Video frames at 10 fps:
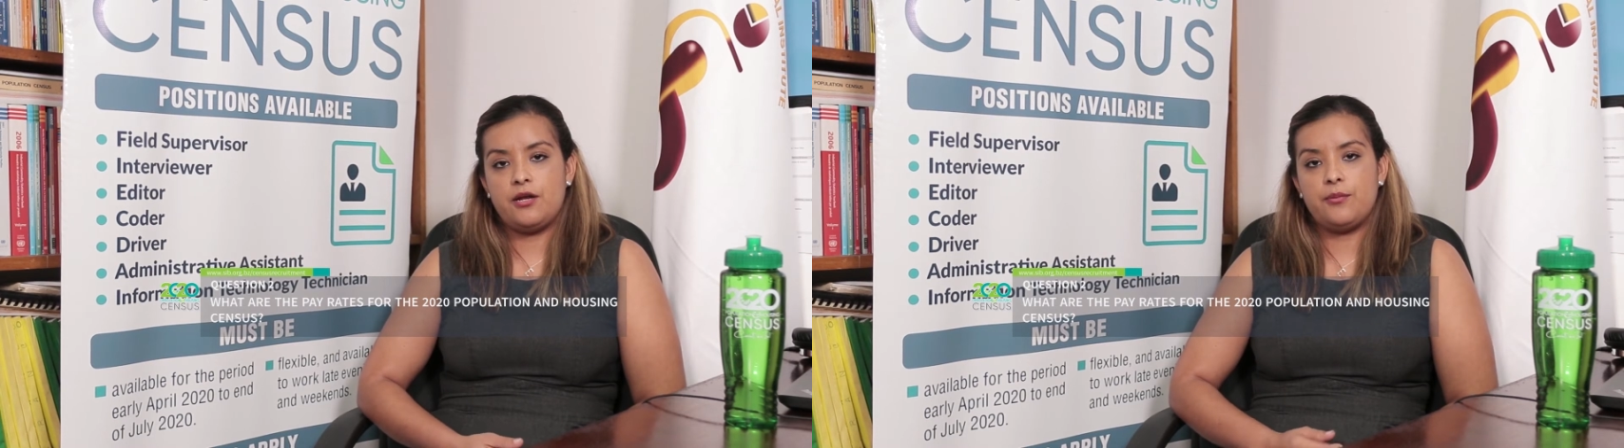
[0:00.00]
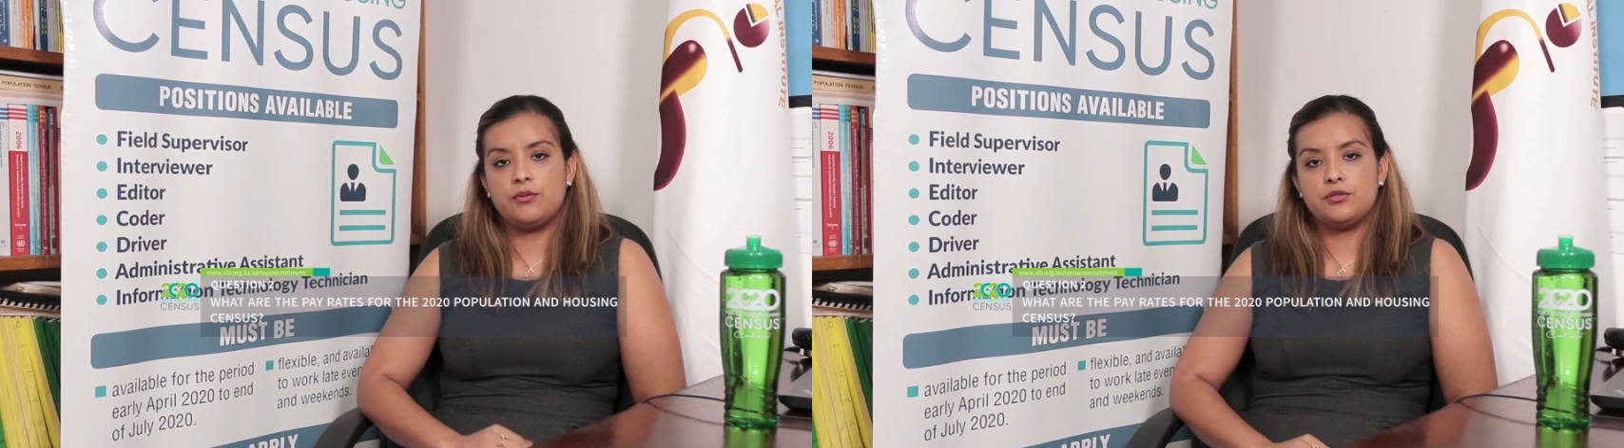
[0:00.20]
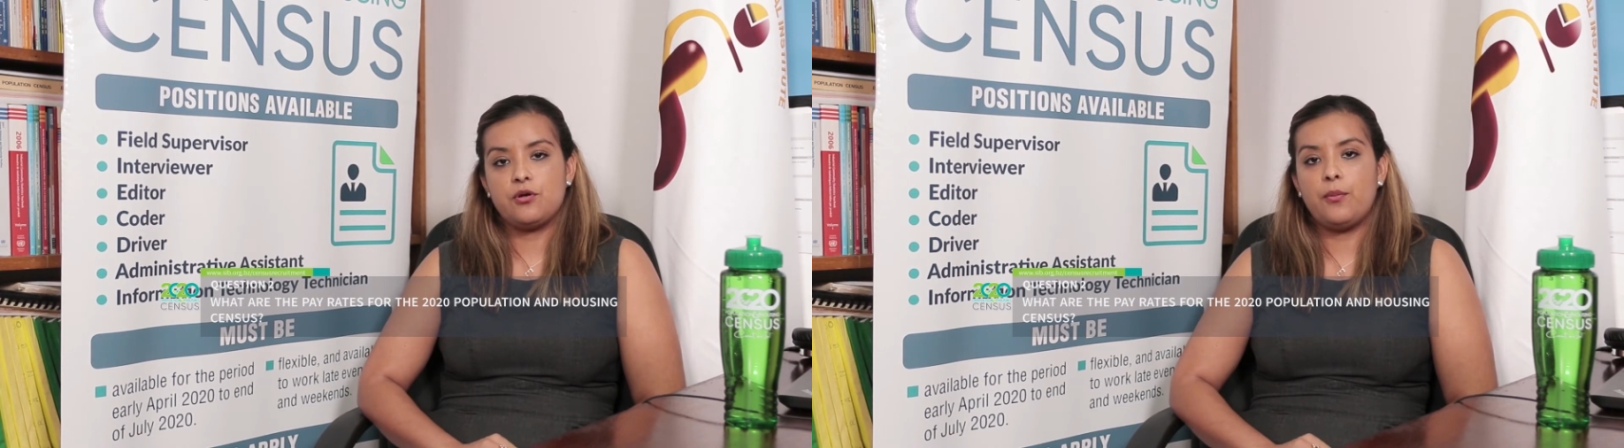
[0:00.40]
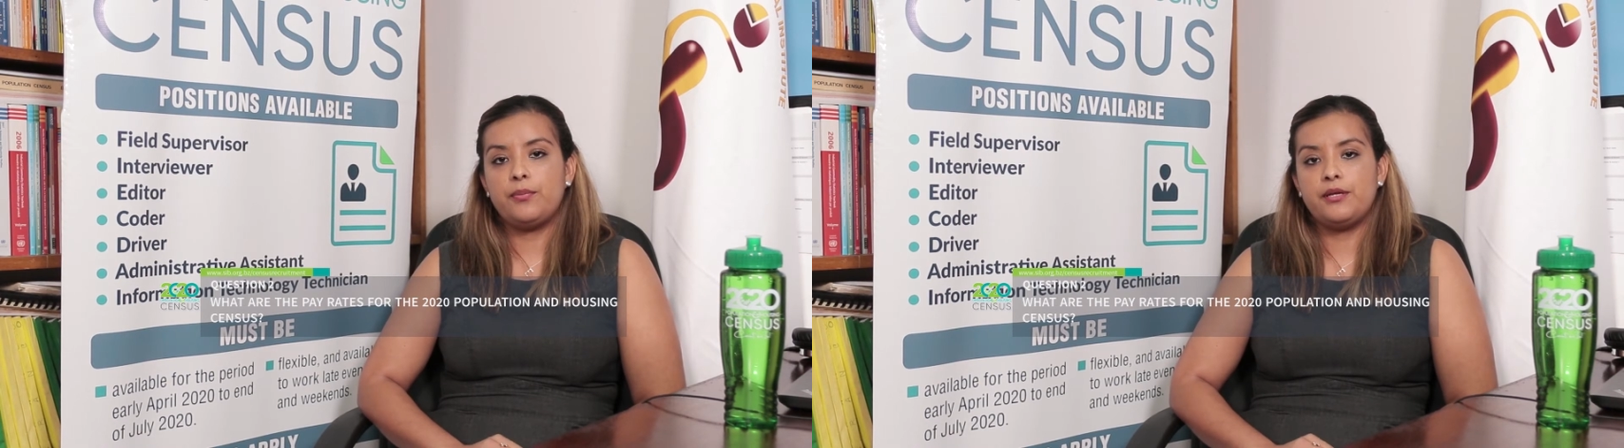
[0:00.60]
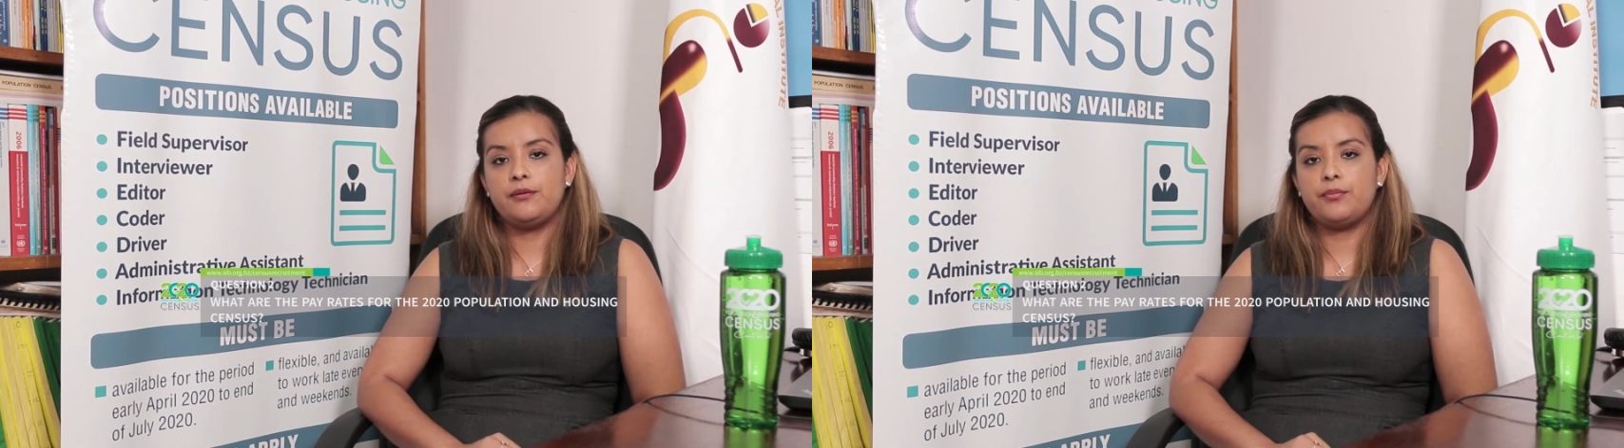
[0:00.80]
able to
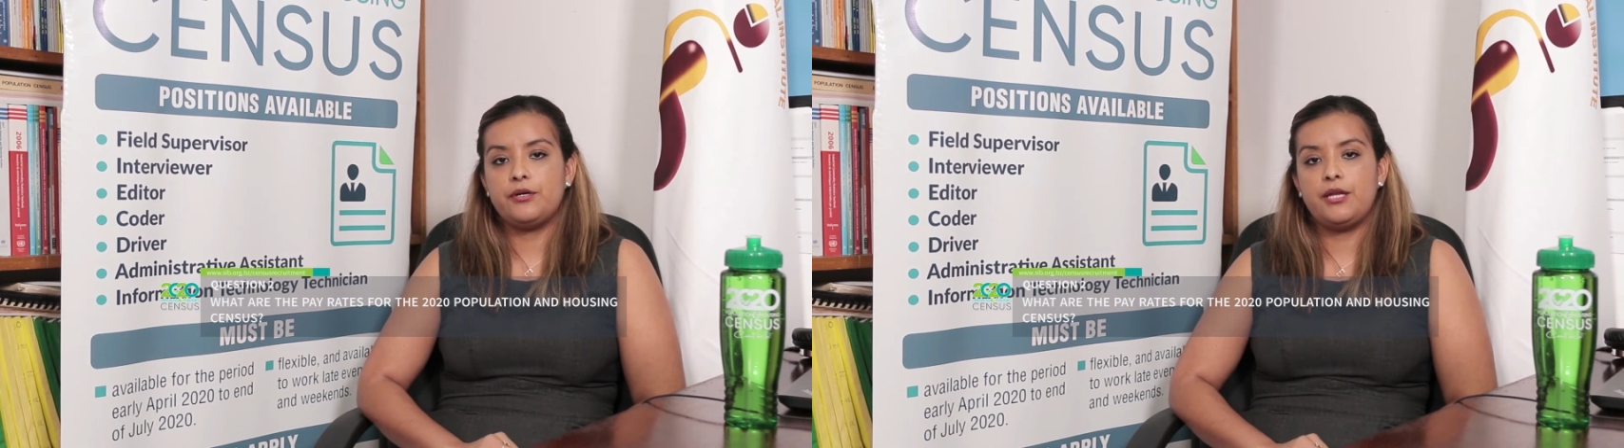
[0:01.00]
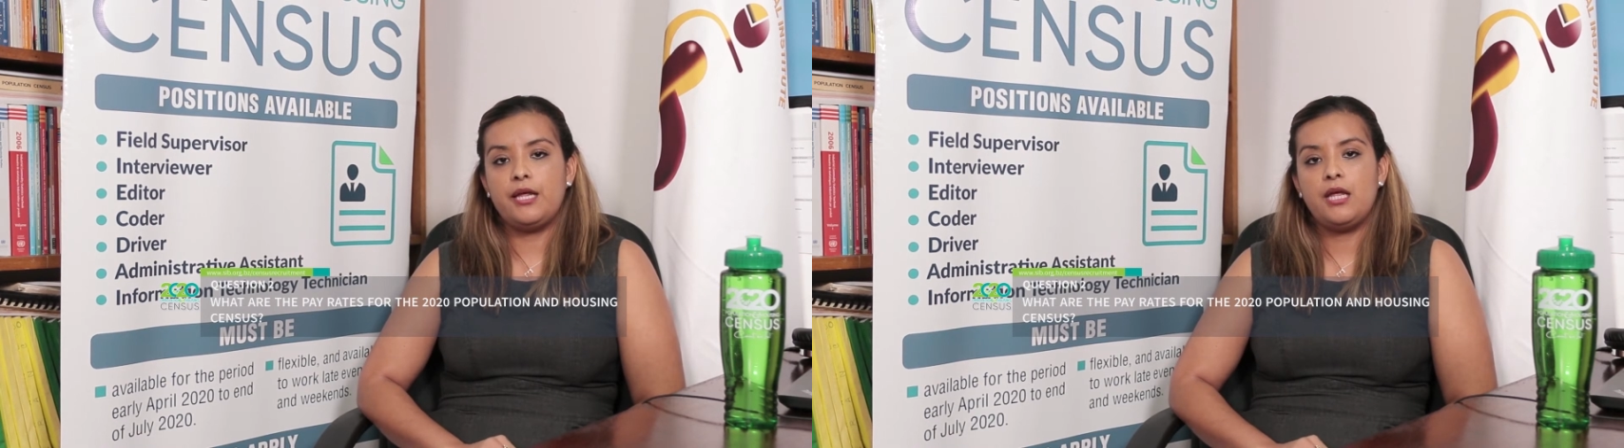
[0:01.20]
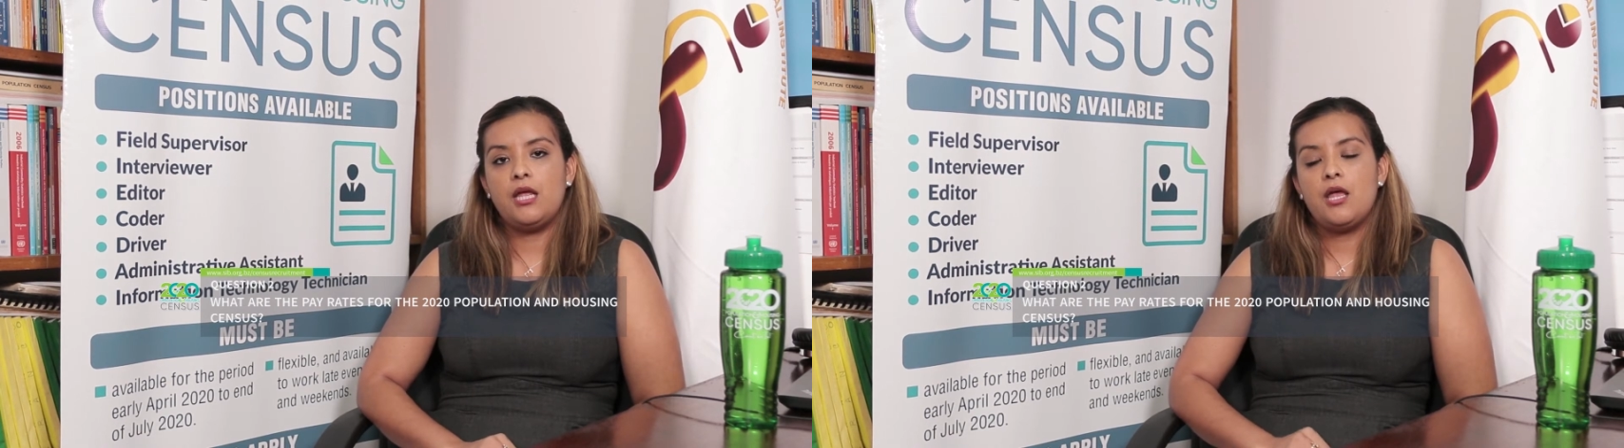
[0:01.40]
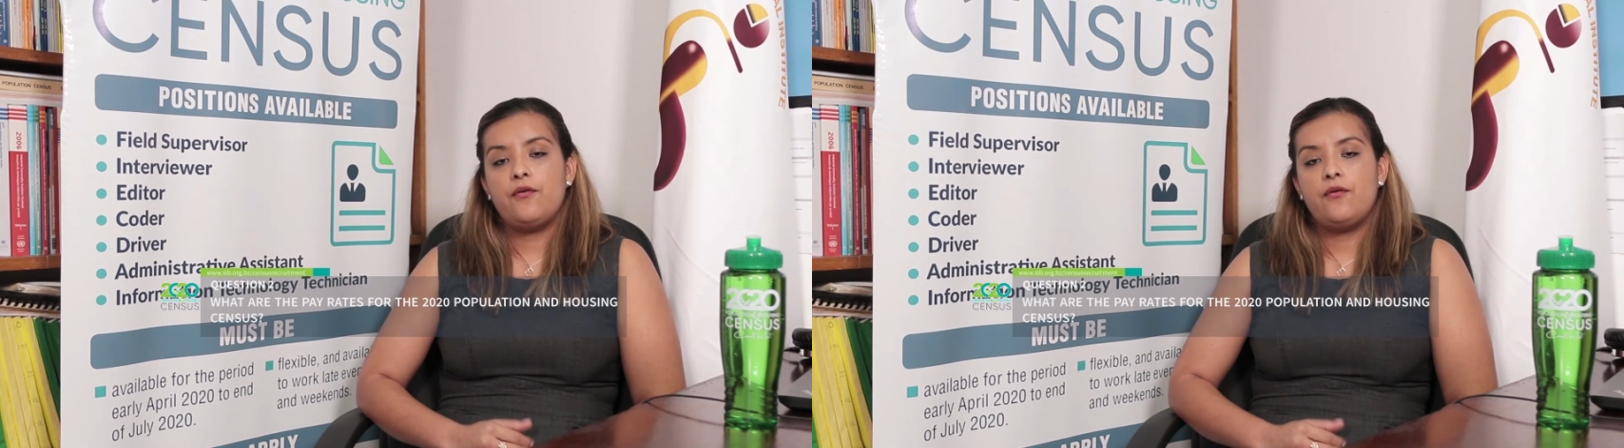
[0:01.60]
complete per day.